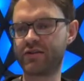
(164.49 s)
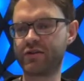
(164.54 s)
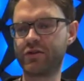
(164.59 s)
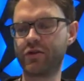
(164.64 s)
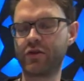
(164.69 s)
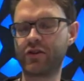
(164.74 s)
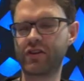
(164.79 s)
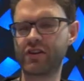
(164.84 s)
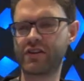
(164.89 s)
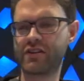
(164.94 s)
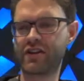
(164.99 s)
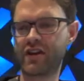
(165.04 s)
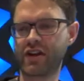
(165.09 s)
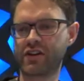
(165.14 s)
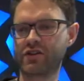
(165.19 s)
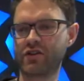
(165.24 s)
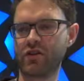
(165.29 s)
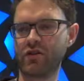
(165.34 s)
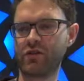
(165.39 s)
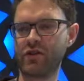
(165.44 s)
took this
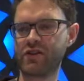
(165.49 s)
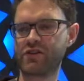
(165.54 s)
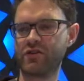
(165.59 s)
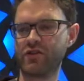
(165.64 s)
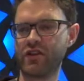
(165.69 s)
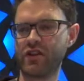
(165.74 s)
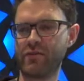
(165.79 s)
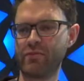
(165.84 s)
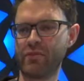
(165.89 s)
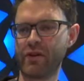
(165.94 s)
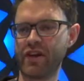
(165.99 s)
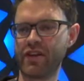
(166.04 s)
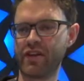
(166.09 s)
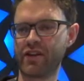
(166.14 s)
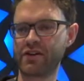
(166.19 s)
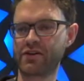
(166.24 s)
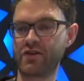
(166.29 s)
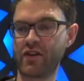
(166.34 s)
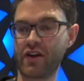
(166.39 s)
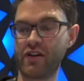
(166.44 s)
textual-visual
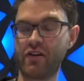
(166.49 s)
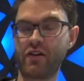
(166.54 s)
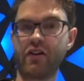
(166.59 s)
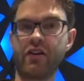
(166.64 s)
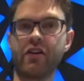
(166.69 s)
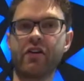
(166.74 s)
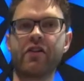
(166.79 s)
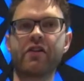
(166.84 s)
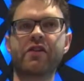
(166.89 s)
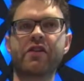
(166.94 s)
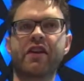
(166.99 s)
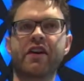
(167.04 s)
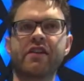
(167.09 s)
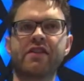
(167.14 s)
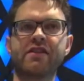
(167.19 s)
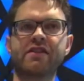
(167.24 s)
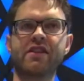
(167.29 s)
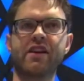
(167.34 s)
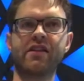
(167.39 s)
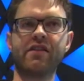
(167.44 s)
embedding trained on another
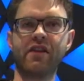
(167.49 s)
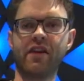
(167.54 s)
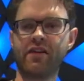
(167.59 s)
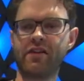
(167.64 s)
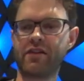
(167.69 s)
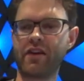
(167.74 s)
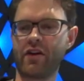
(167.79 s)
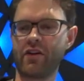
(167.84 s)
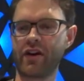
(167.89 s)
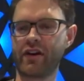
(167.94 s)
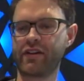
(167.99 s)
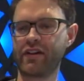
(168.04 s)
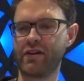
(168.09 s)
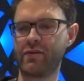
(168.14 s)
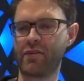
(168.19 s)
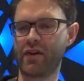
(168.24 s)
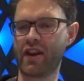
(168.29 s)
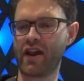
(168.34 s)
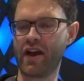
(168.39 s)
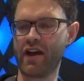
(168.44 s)
dataset and directly
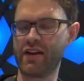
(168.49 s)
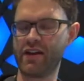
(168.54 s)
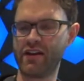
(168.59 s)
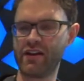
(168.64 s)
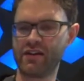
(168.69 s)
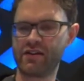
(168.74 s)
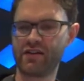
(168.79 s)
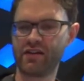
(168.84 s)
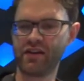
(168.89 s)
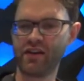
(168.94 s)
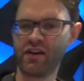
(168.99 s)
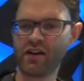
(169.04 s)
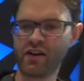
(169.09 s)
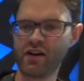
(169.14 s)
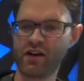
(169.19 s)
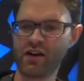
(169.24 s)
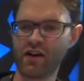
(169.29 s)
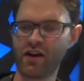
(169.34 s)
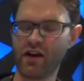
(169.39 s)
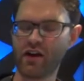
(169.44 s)
applied it
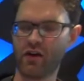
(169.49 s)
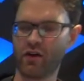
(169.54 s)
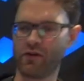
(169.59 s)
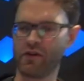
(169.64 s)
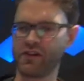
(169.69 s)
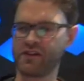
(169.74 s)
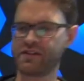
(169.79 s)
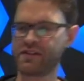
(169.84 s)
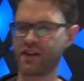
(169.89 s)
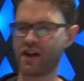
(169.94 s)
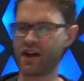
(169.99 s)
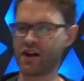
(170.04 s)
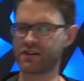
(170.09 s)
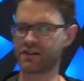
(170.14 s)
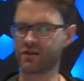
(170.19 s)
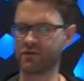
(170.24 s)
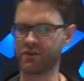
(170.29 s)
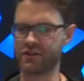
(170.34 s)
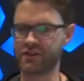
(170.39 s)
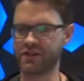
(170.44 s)
on this
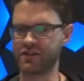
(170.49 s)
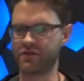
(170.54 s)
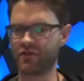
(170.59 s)
task, which is